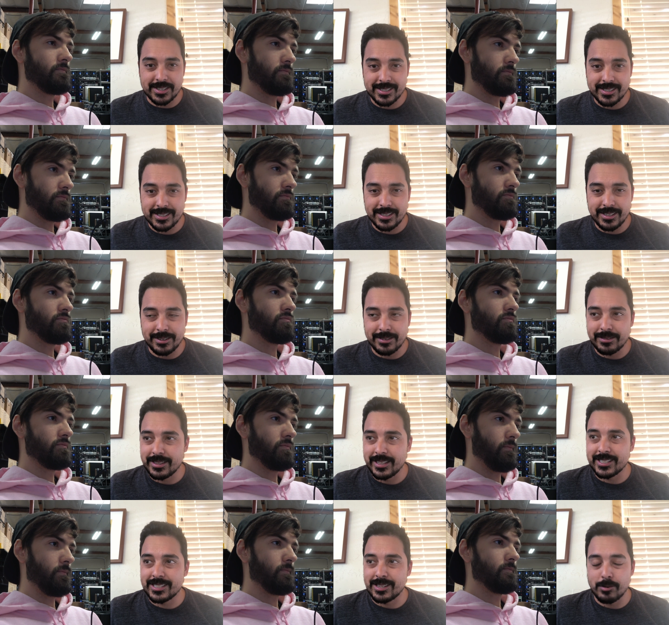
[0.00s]
Speaker 1: is you know
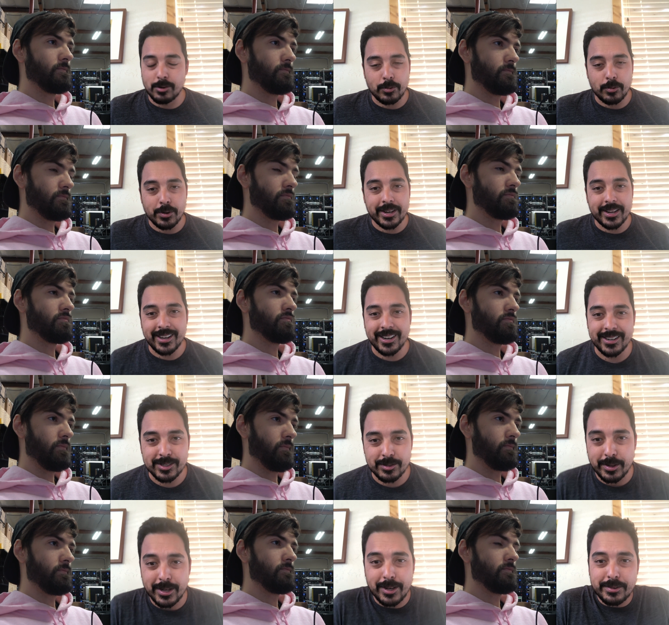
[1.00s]
things that we're working on as
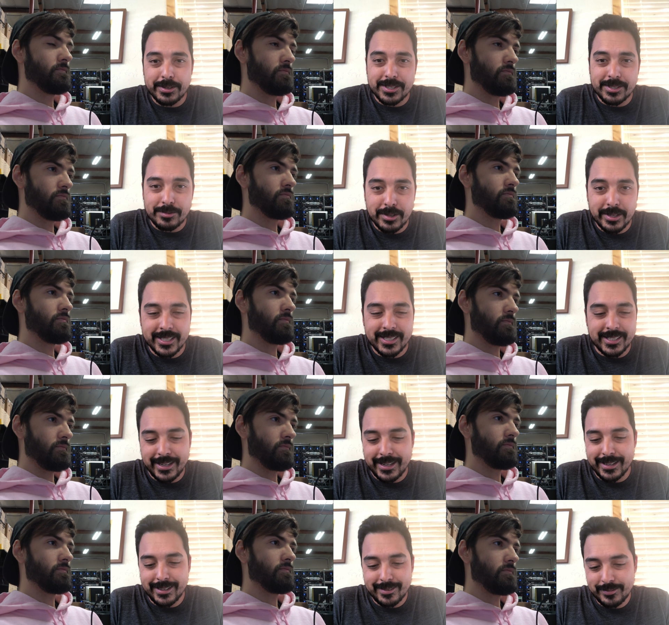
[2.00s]
well, which is really
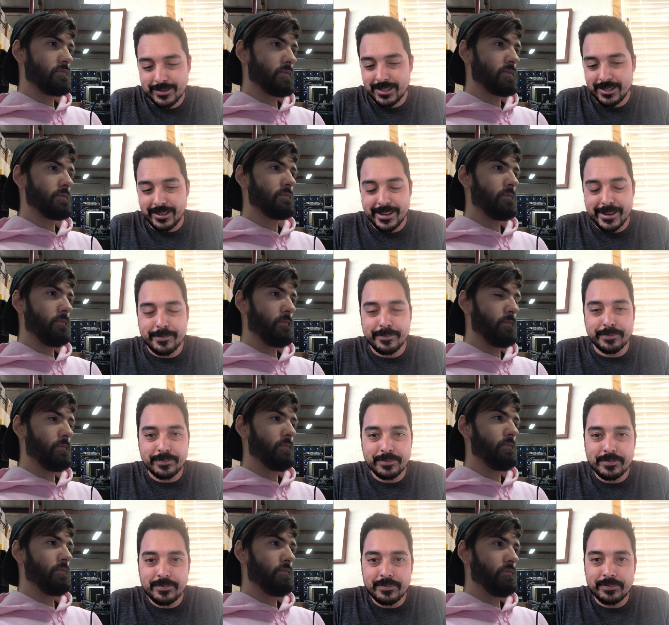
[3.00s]
exciting. So yeah.
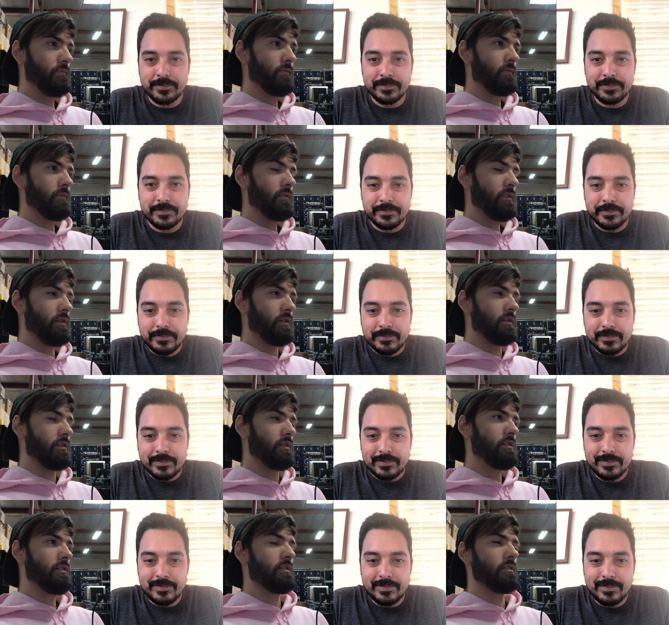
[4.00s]
Speaker 2: Uh
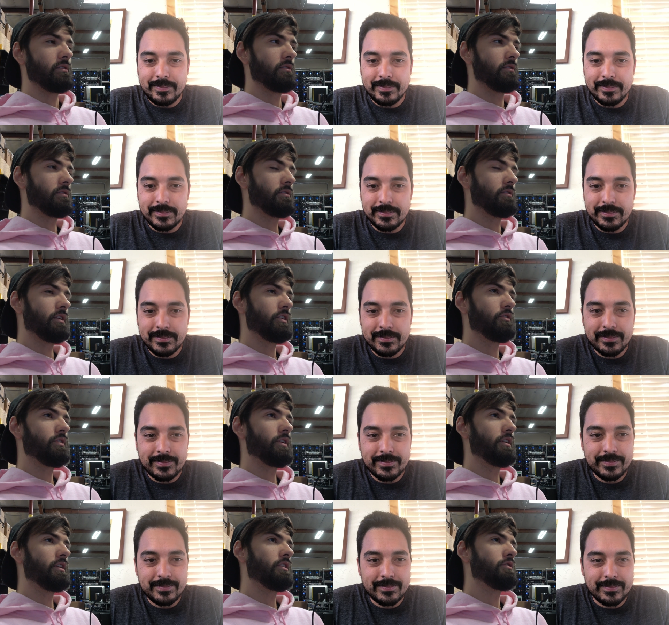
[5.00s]
huh. That's
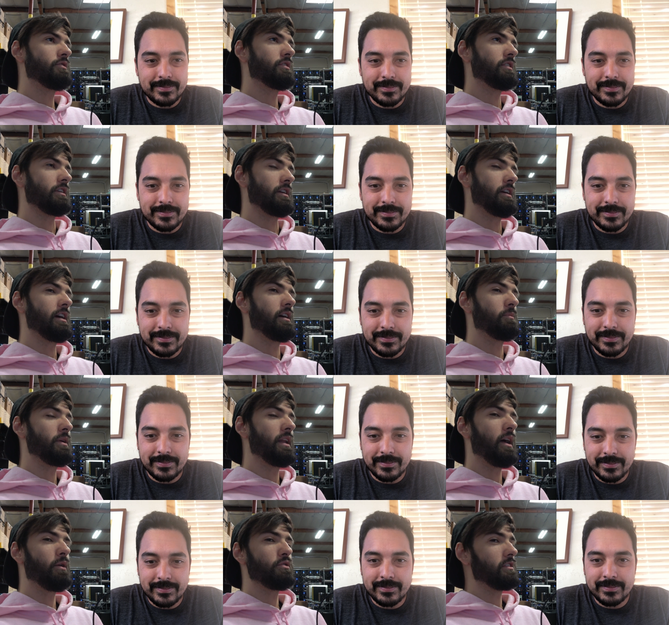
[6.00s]
very interesting. Yeah, I mean,
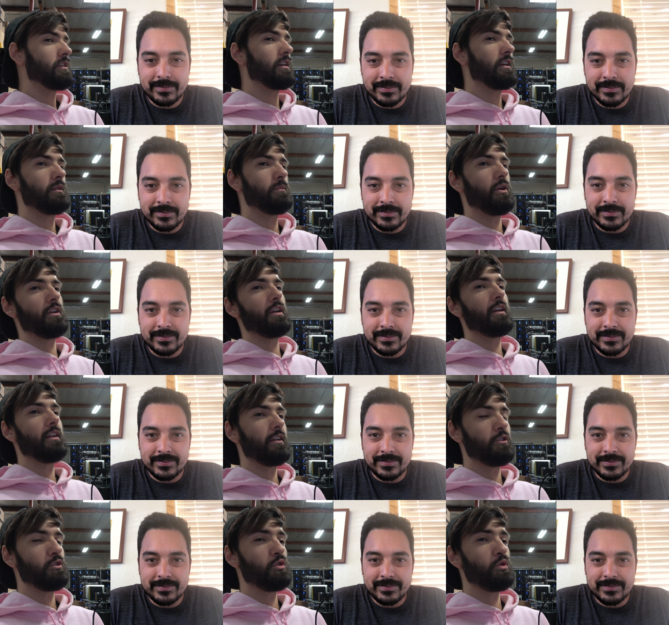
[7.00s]
I was thinking about
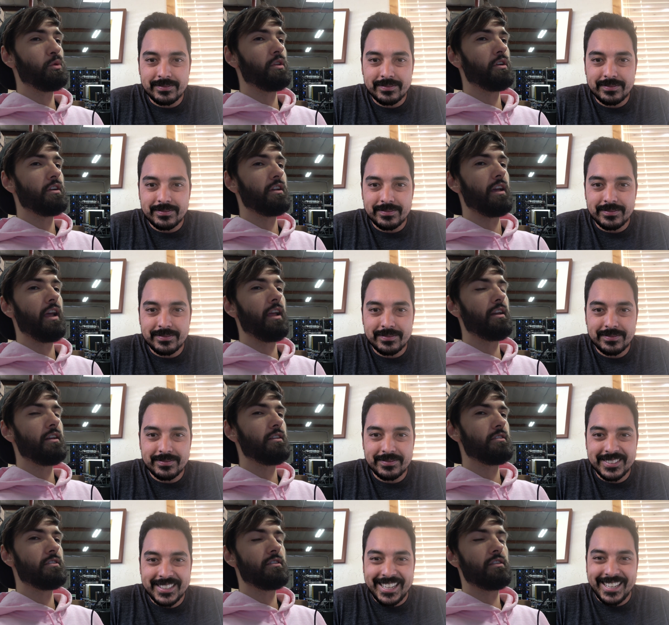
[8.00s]
getting two
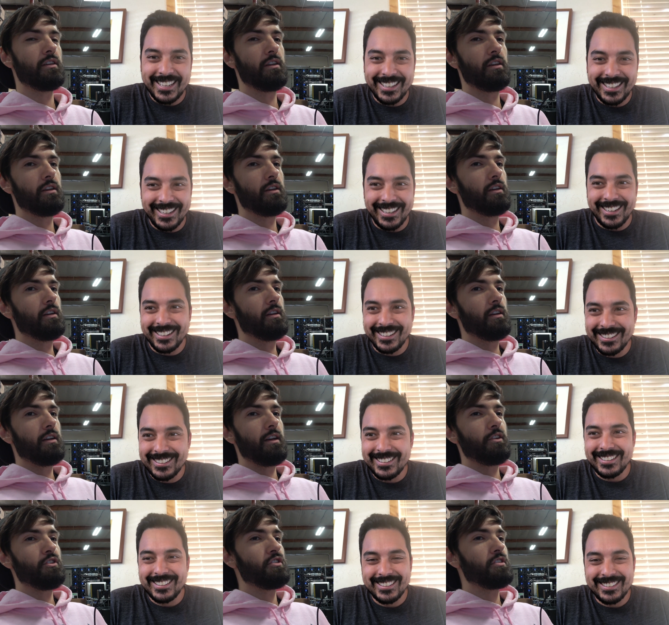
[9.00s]
3080s
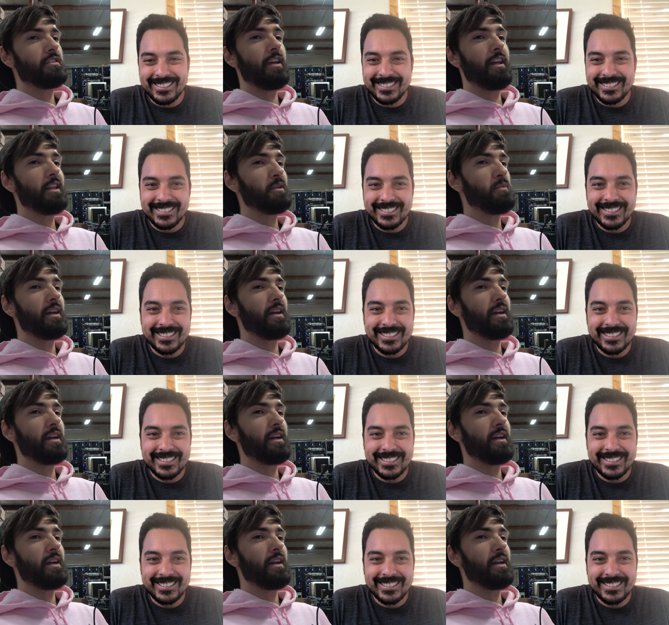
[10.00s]
and just selling